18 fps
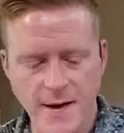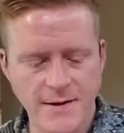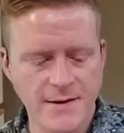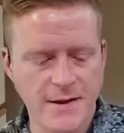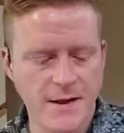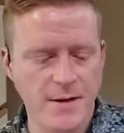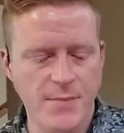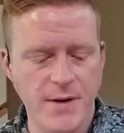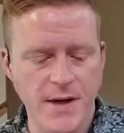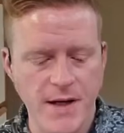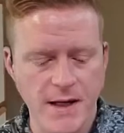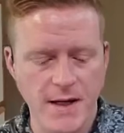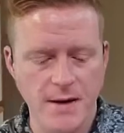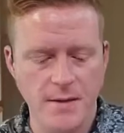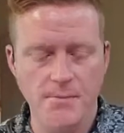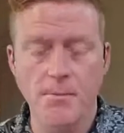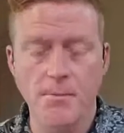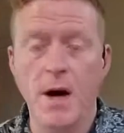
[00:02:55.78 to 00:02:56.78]
again, that's going to
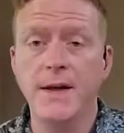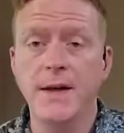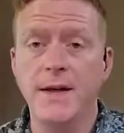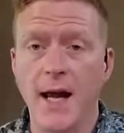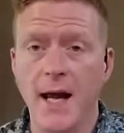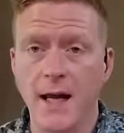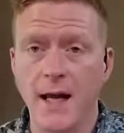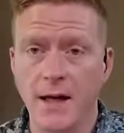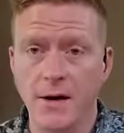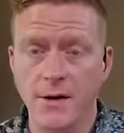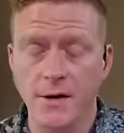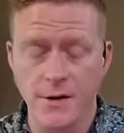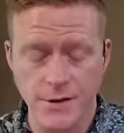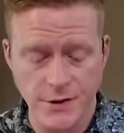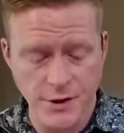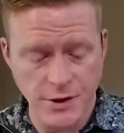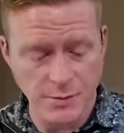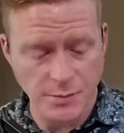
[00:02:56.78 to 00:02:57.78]
be Monday here
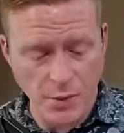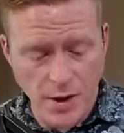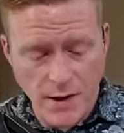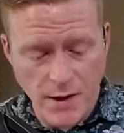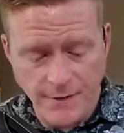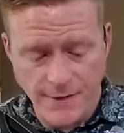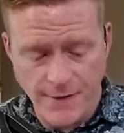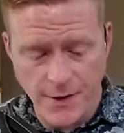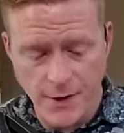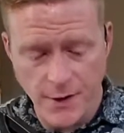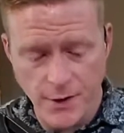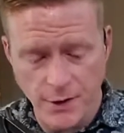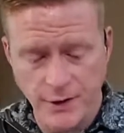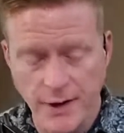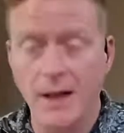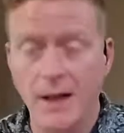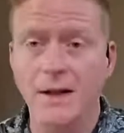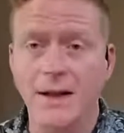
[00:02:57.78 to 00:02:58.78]
in
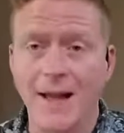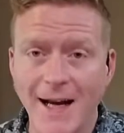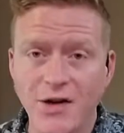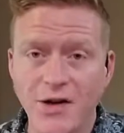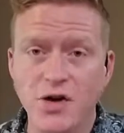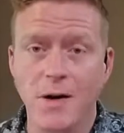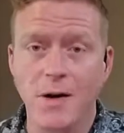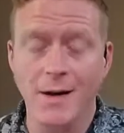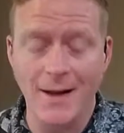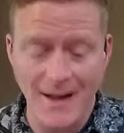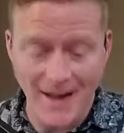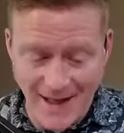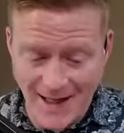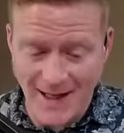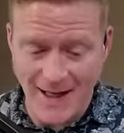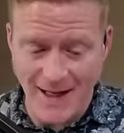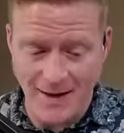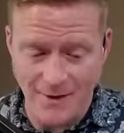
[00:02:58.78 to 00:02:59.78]
Springfield, Election
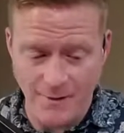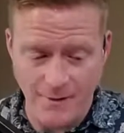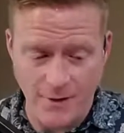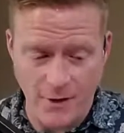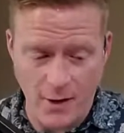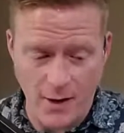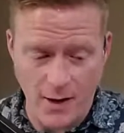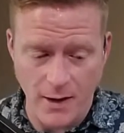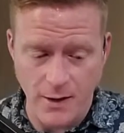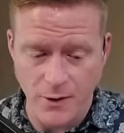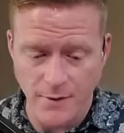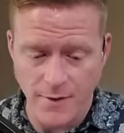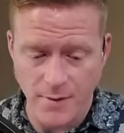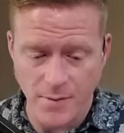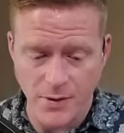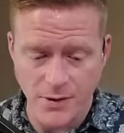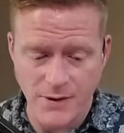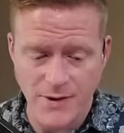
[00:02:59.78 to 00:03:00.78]
Eve on
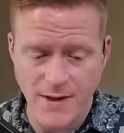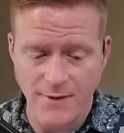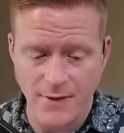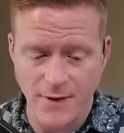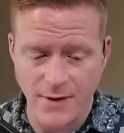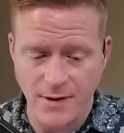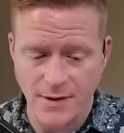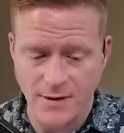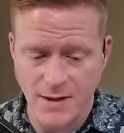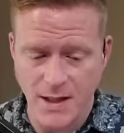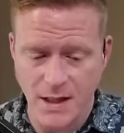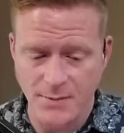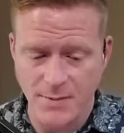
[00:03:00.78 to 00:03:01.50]
November 7th.